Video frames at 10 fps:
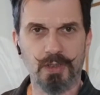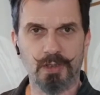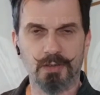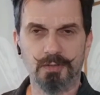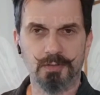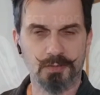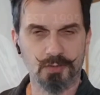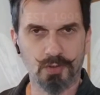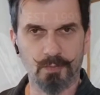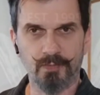on the
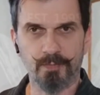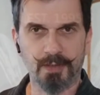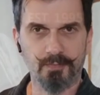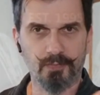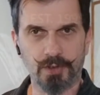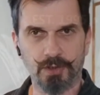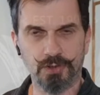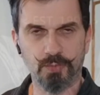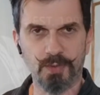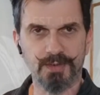edge and
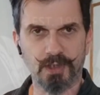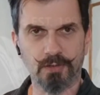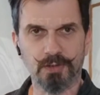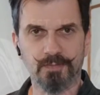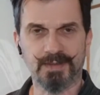also the tip.